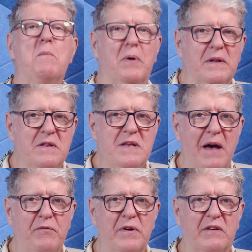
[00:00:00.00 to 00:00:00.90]
but
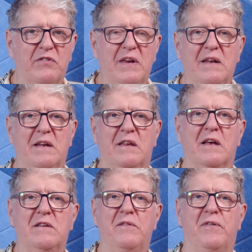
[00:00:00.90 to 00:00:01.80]
never exceeded
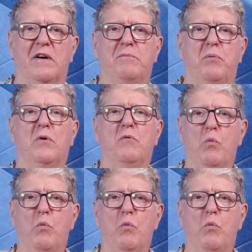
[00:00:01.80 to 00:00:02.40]
thirty-five point